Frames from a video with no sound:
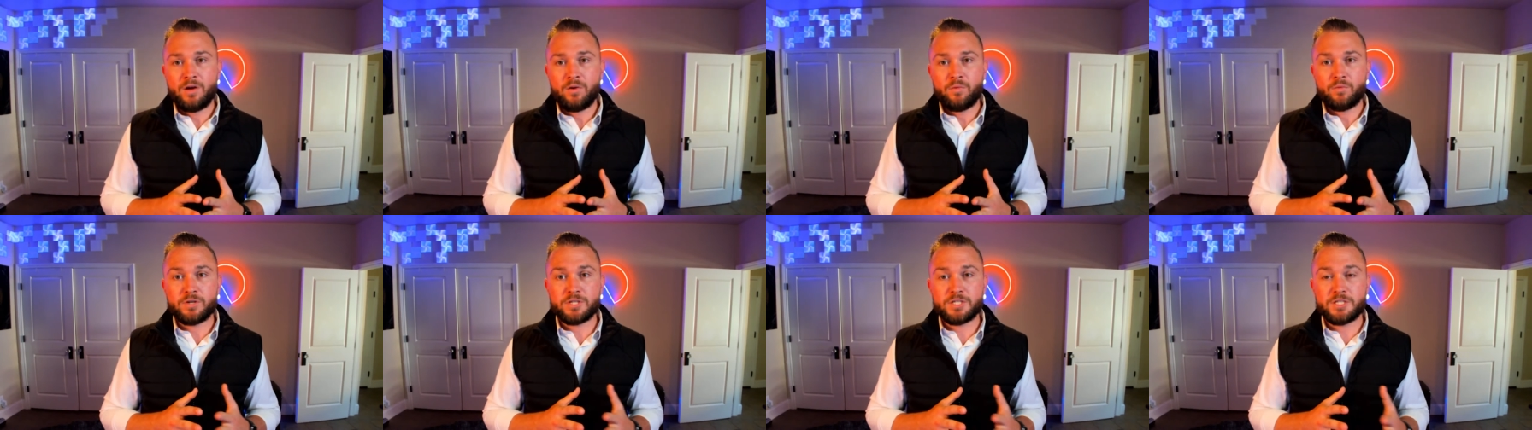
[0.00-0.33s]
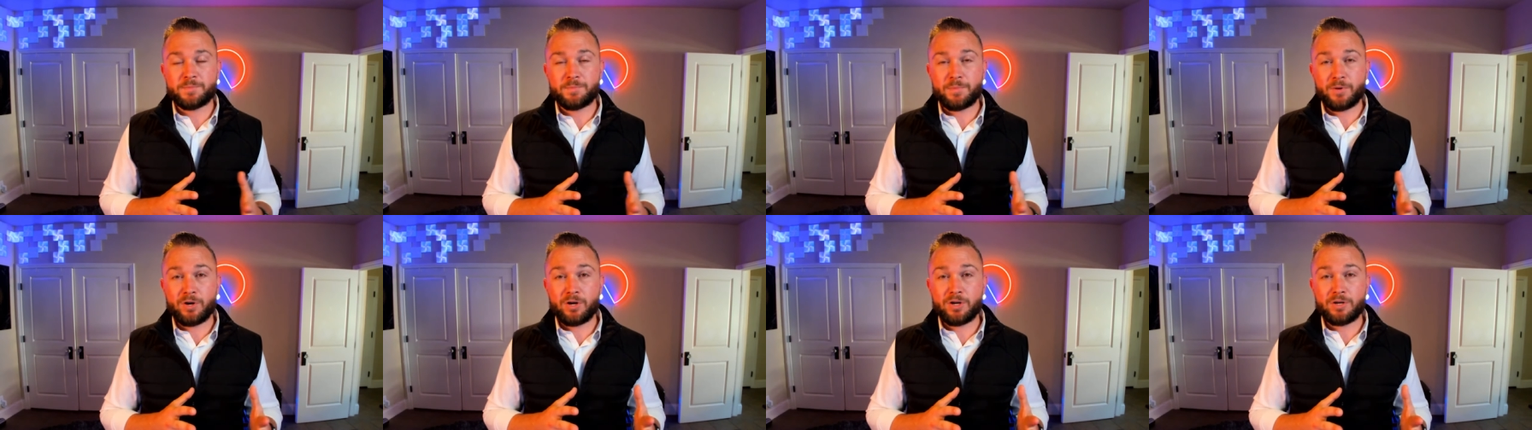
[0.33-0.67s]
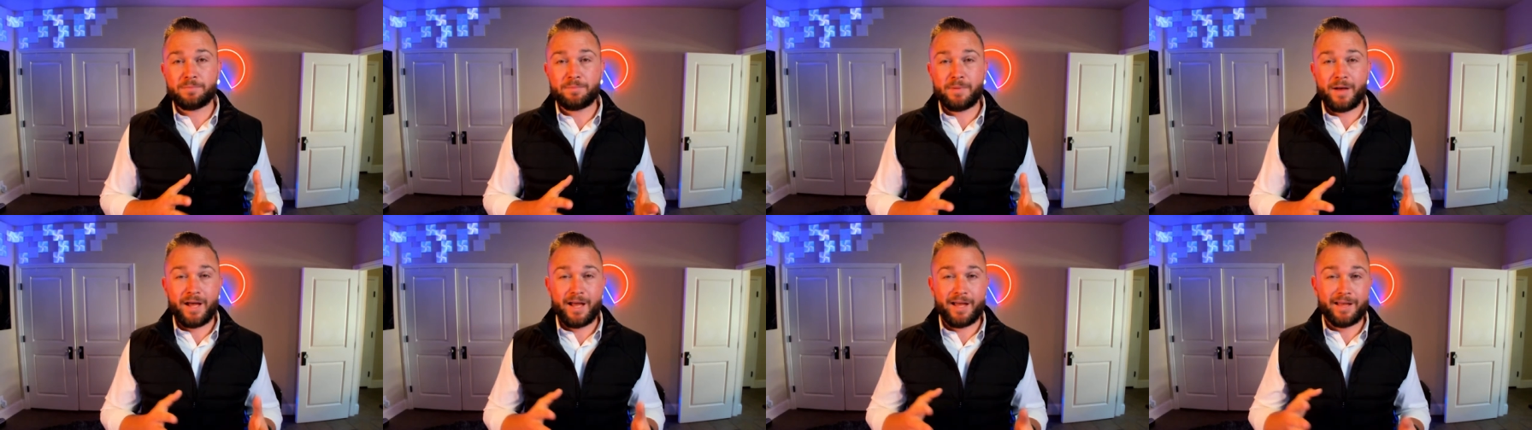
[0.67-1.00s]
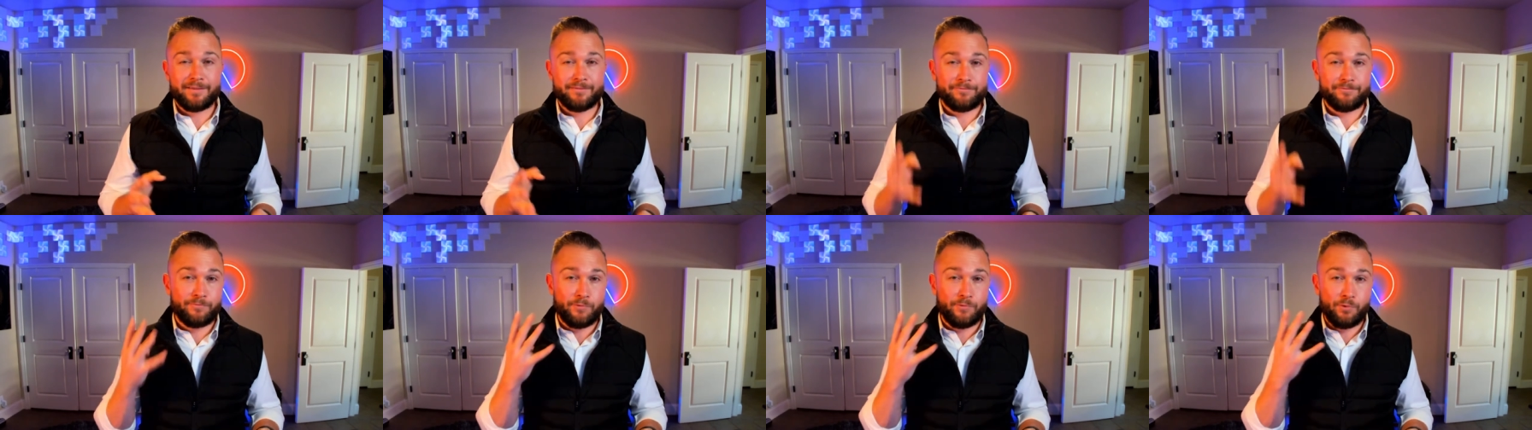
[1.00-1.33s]
was spurred
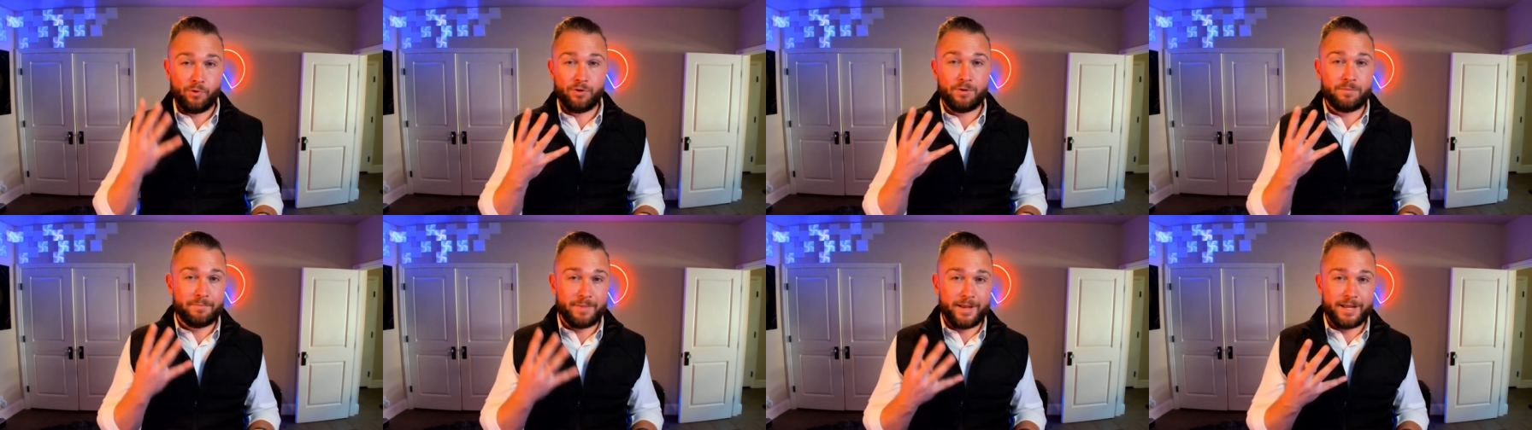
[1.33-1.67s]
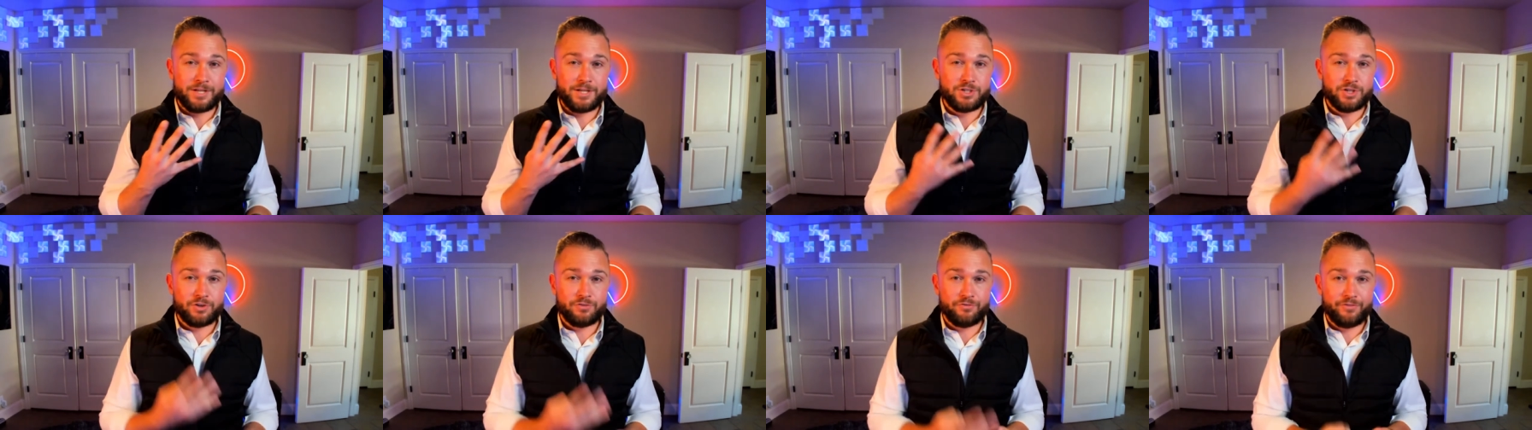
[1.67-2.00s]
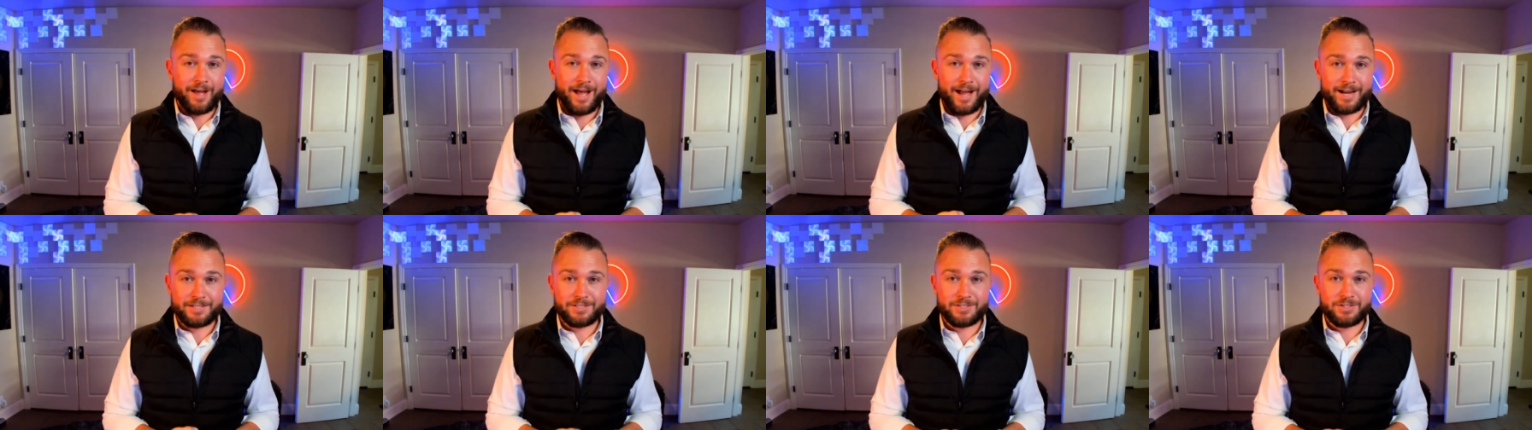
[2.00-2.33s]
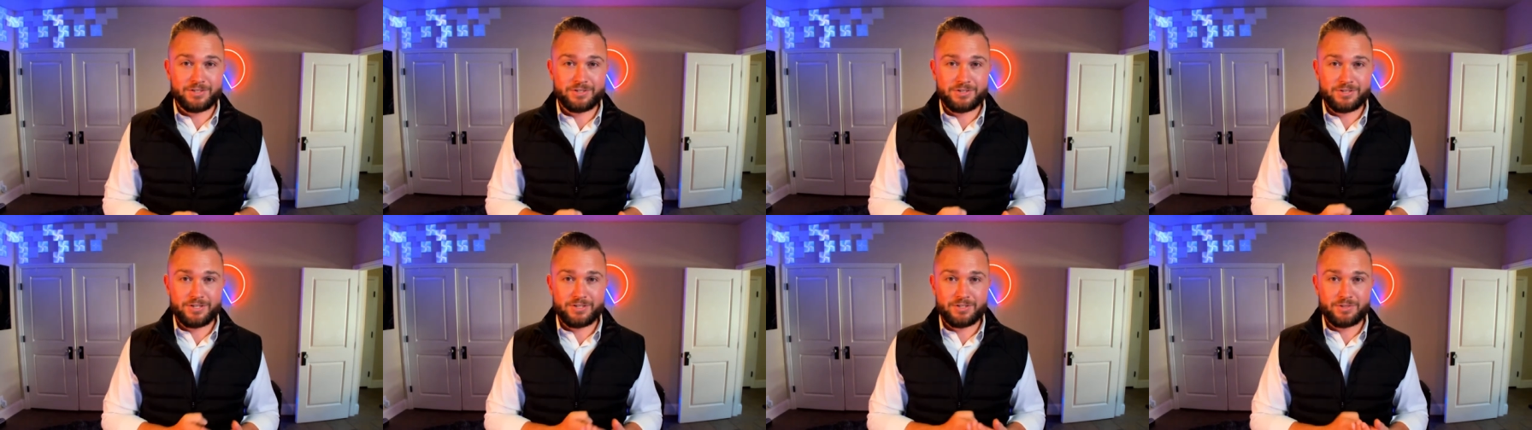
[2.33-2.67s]
by four major
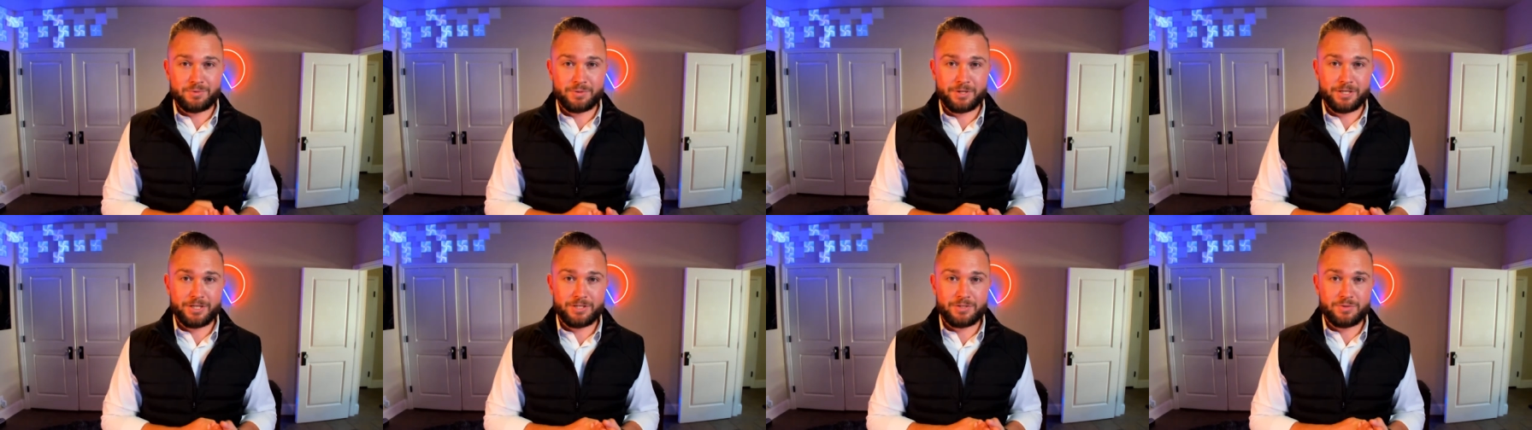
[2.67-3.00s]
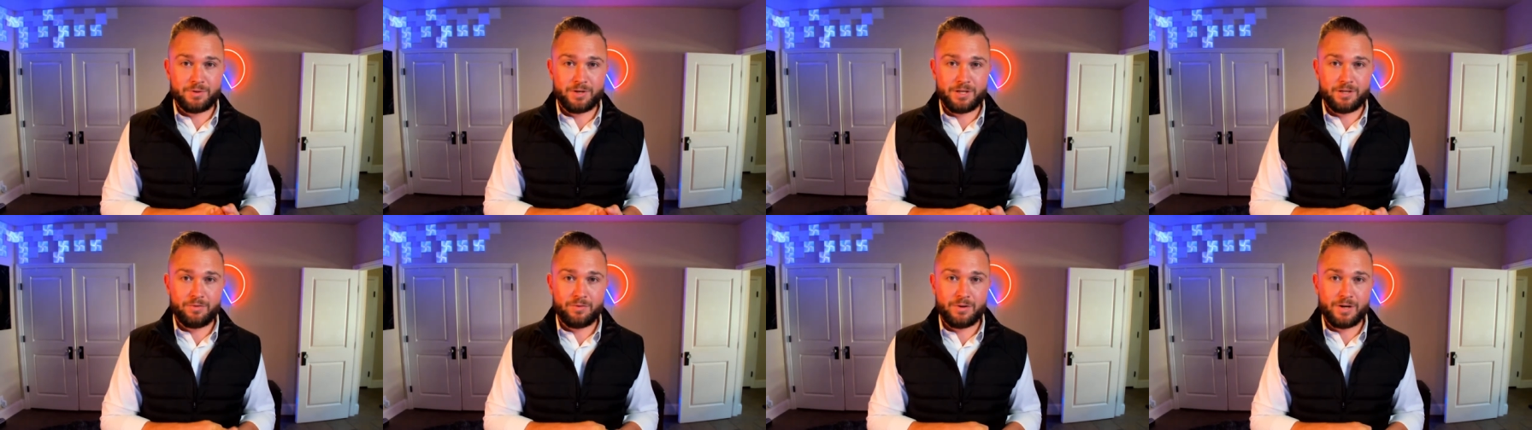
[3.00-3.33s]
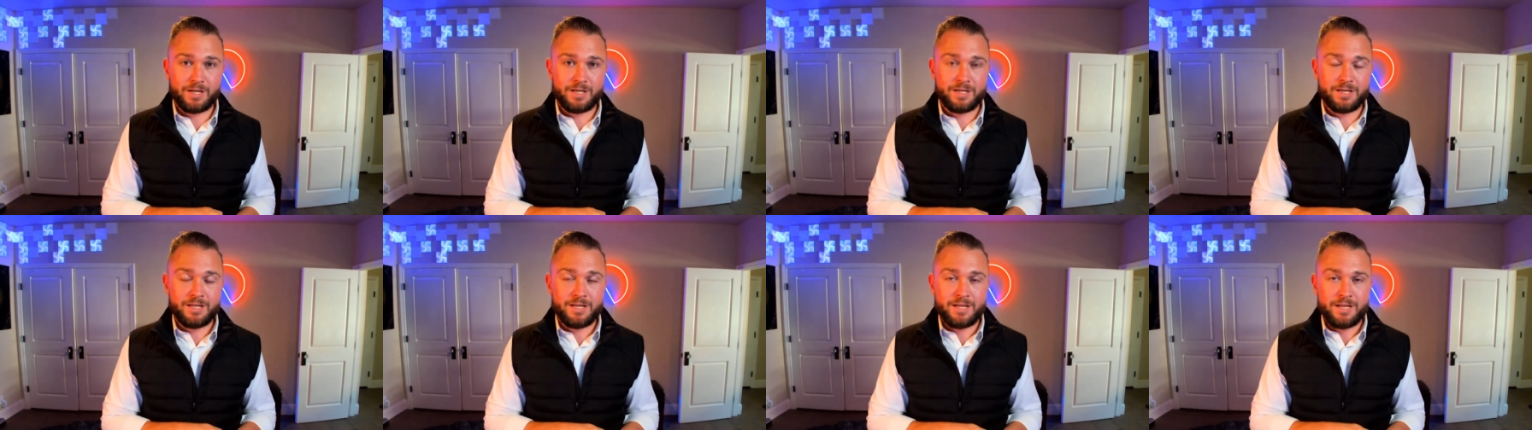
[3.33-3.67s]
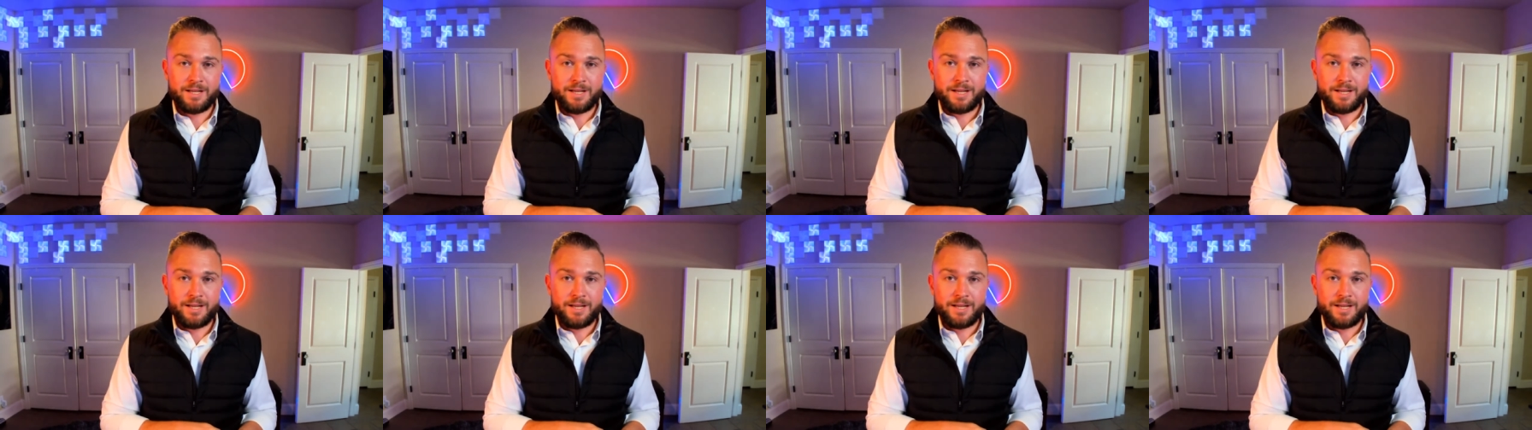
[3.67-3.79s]
factors in twenty twenty-one.